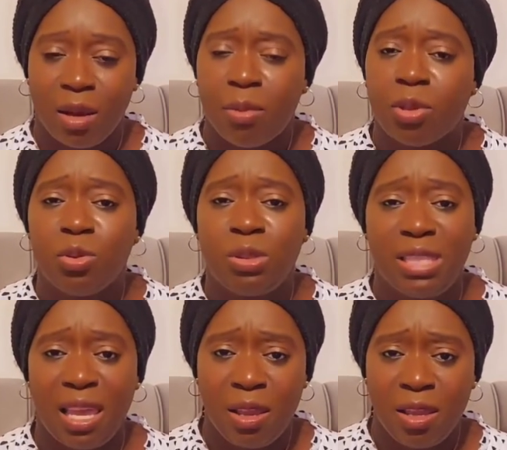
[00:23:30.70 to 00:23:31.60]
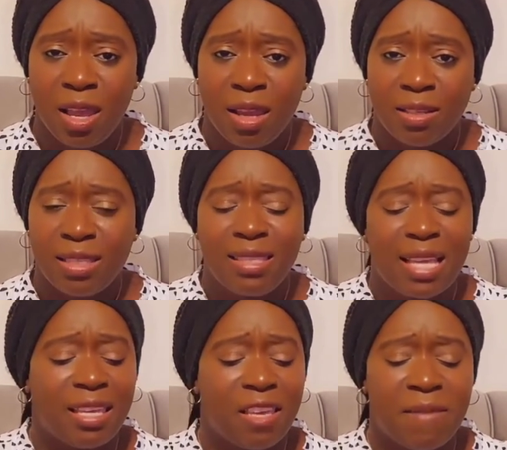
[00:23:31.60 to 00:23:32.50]
But today,
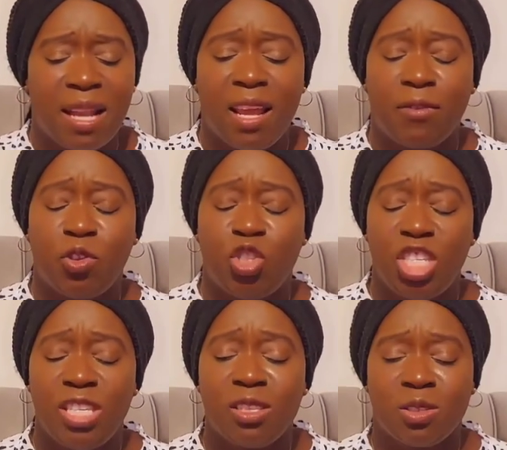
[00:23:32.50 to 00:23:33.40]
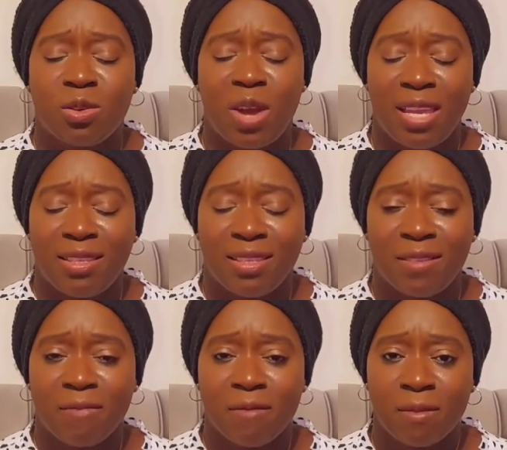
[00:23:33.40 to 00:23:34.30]
since I give my life to Jesus
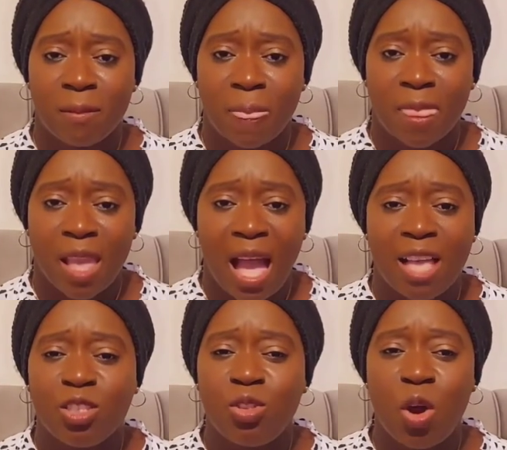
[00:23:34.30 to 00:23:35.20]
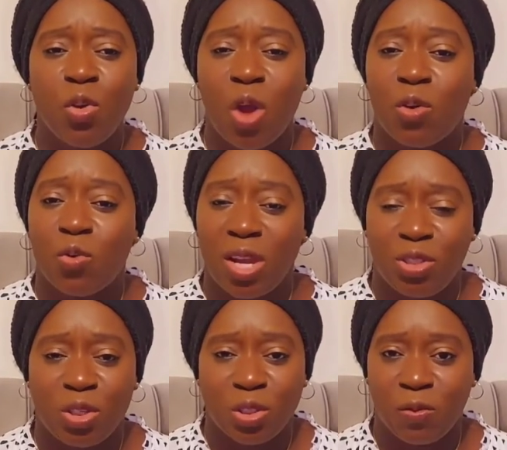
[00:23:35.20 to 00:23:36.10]
Christ, as long you are
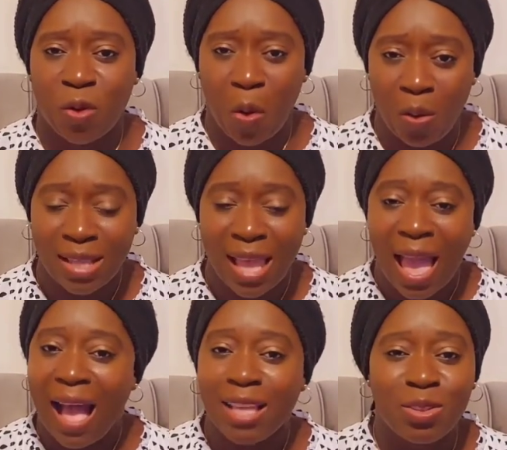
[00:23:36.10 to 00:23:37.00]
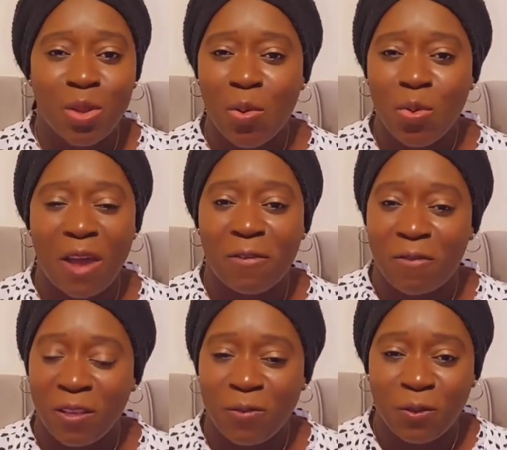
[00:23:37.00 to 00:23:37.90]
righteous with God, as long you are
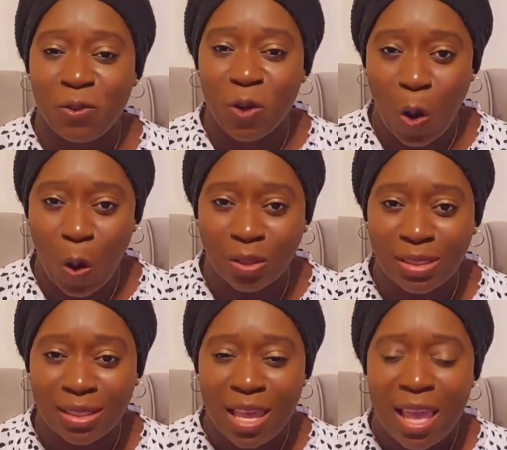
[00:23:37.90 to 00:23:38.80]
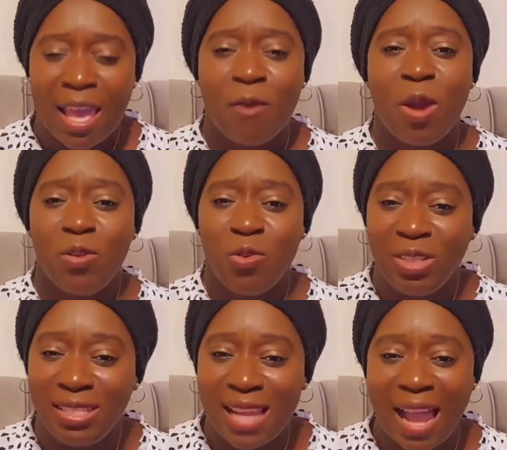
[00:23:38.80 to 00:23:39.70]
faithful to God, when
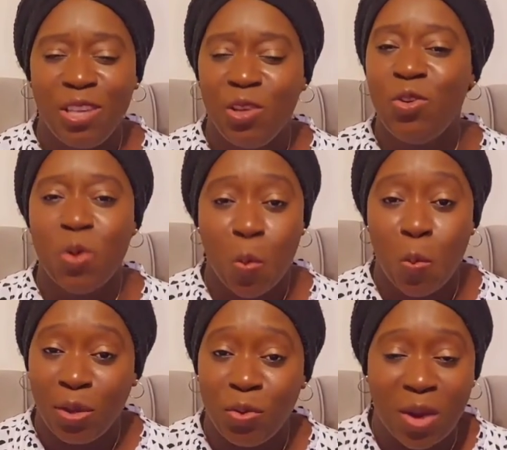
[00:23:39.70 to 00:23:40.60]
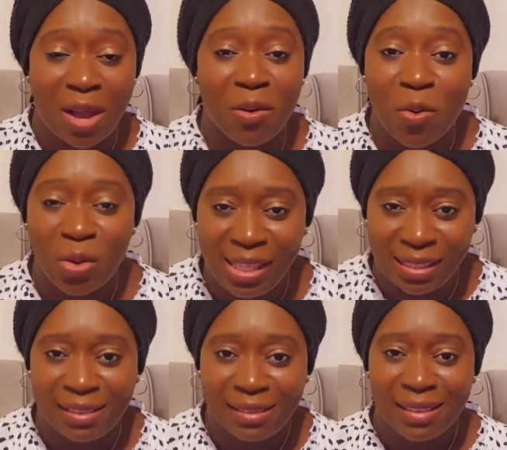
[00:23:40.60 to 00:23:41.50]
you die, you know where you are going.